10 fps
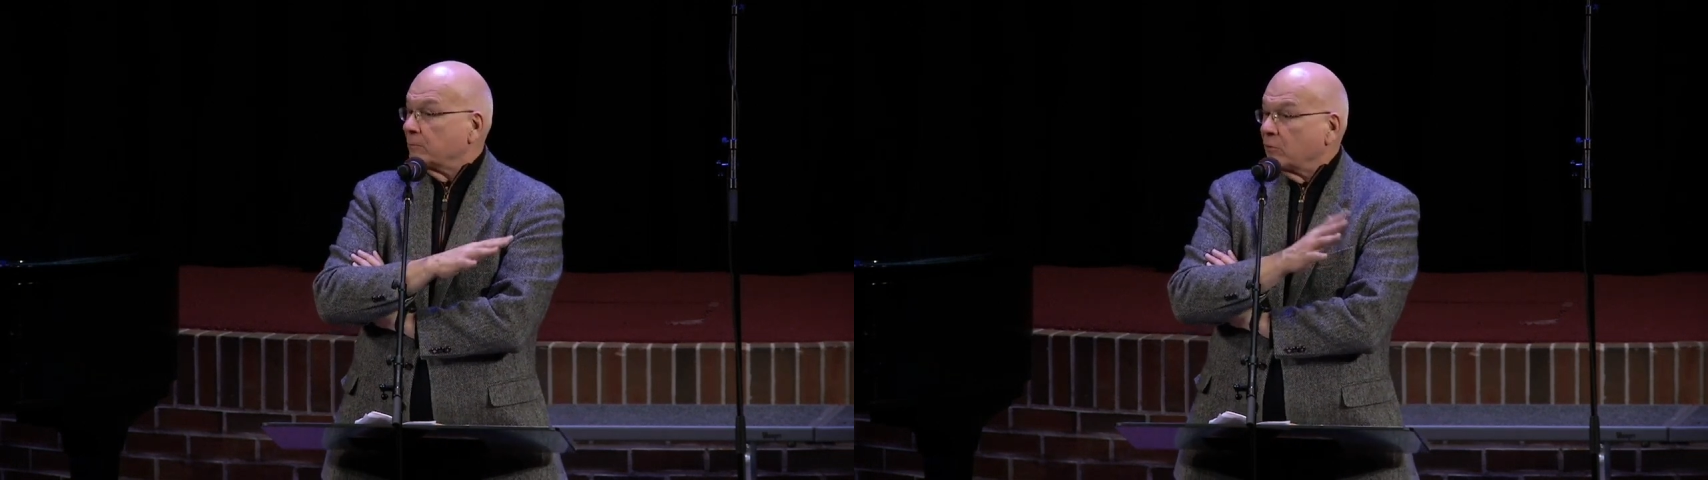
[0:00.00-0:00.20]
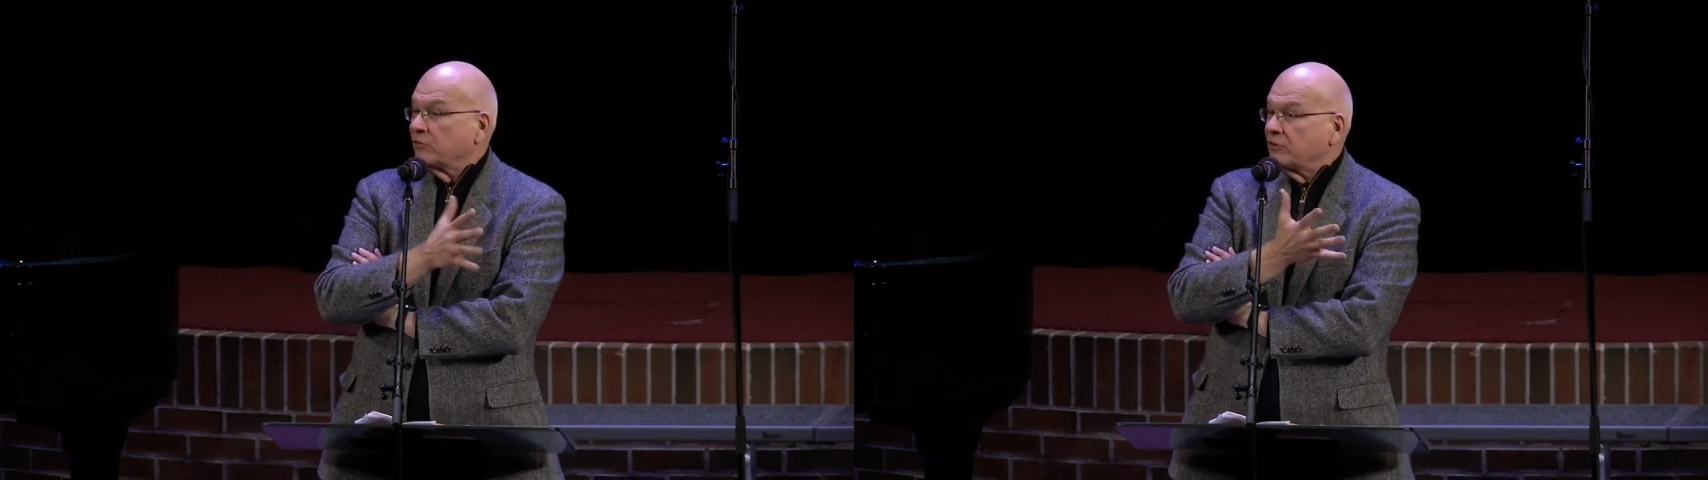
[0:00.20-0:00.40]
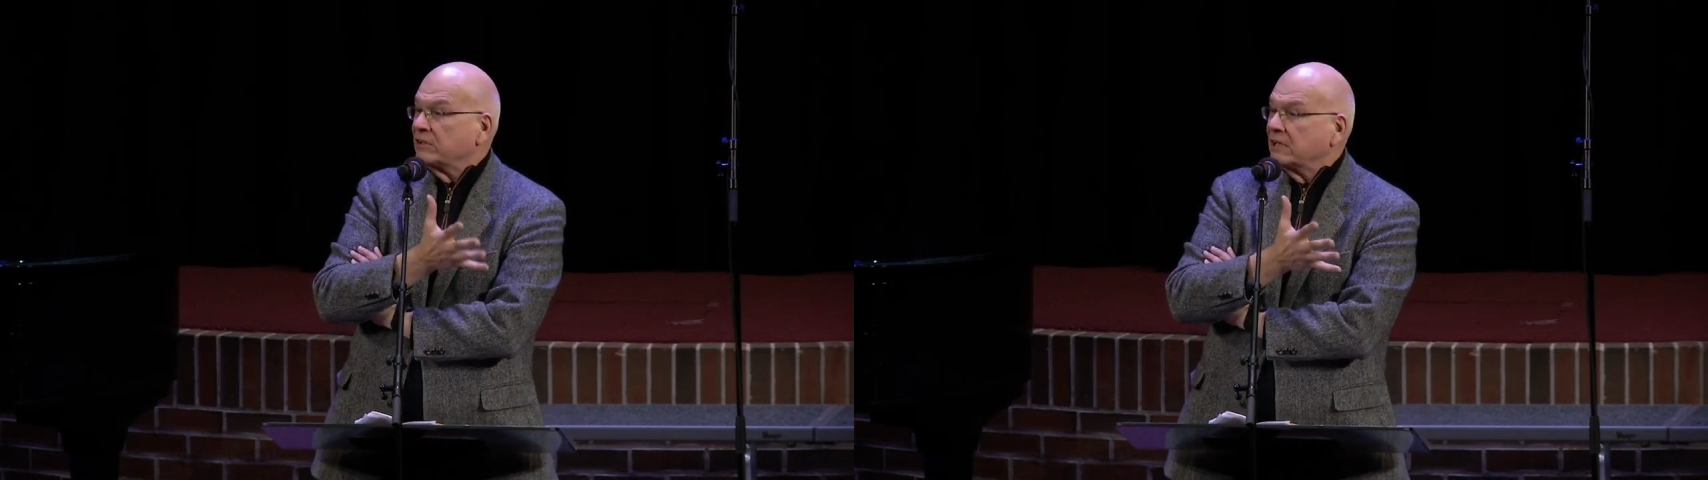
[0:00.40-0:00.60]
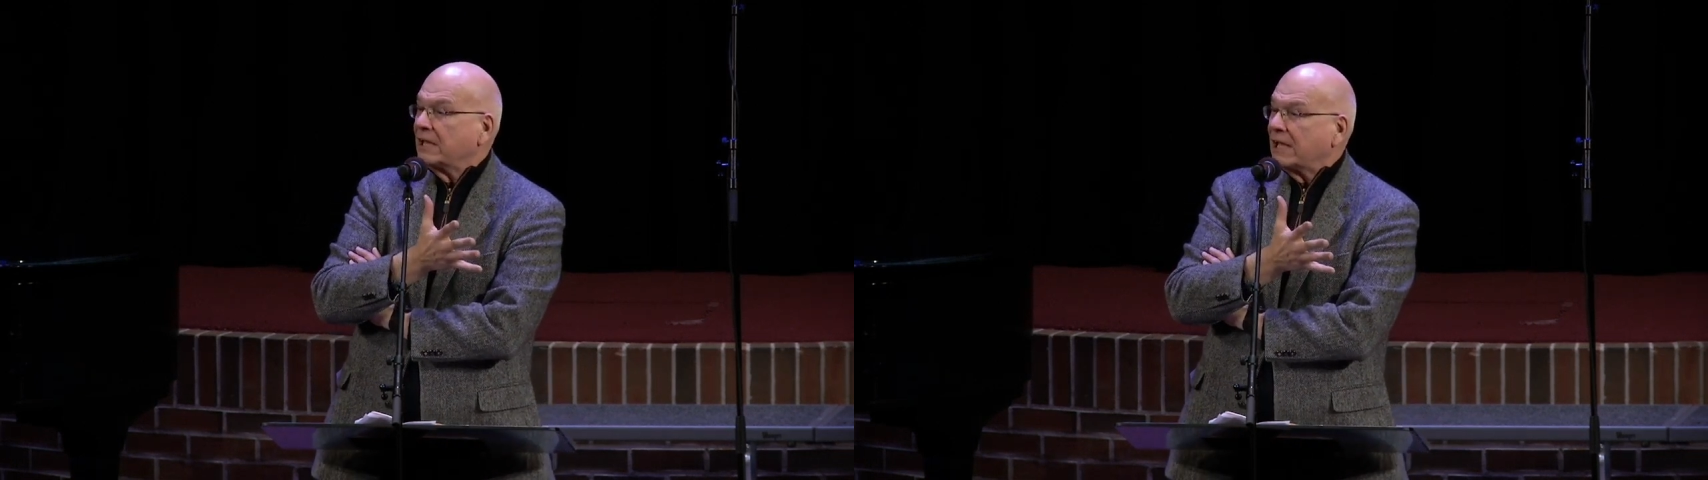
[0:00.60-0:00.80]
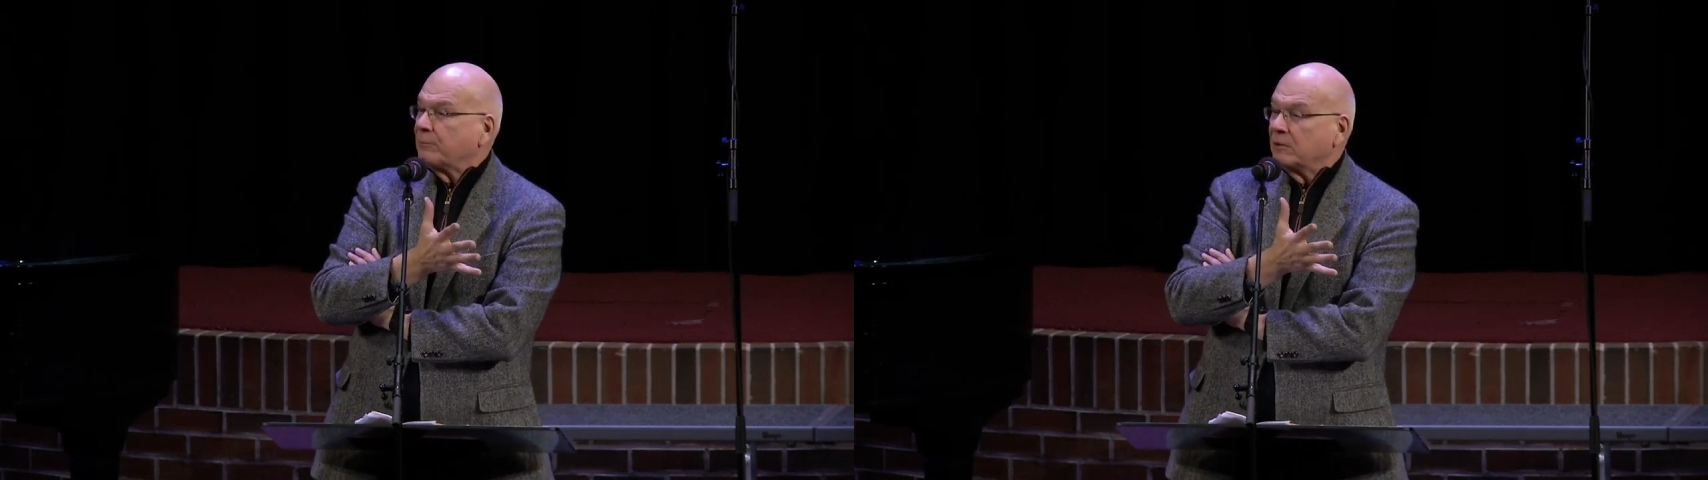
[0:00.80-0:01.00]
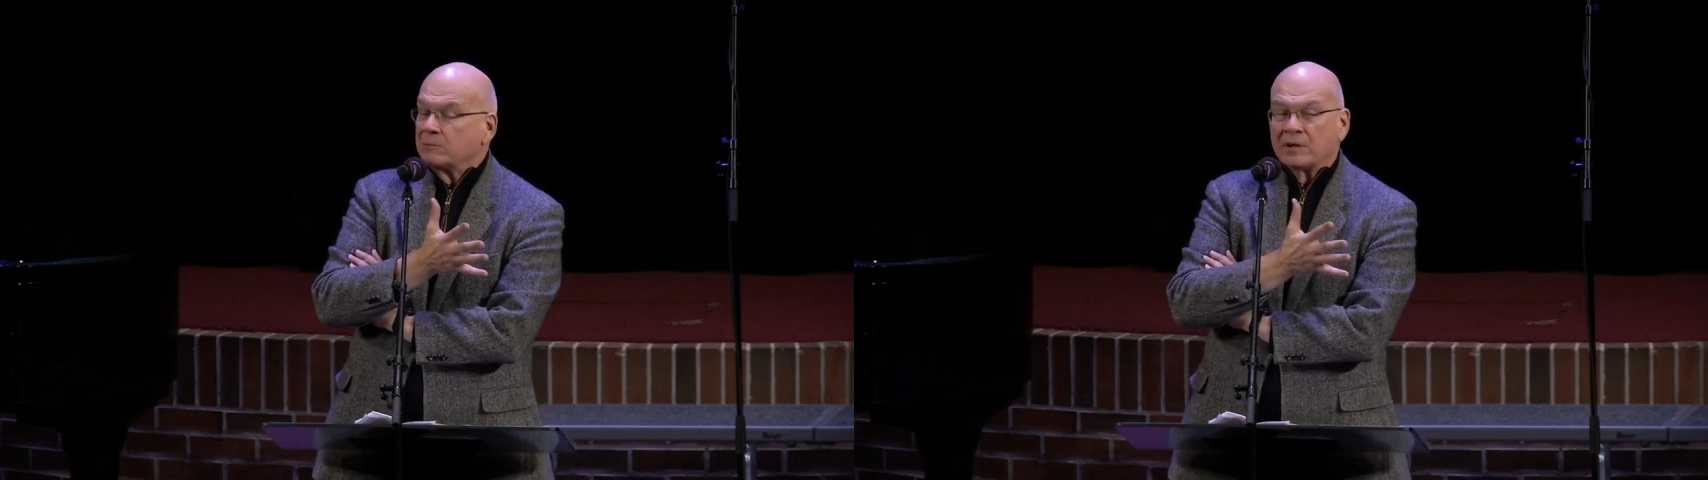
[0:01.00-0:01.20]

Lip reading: abortion did happen,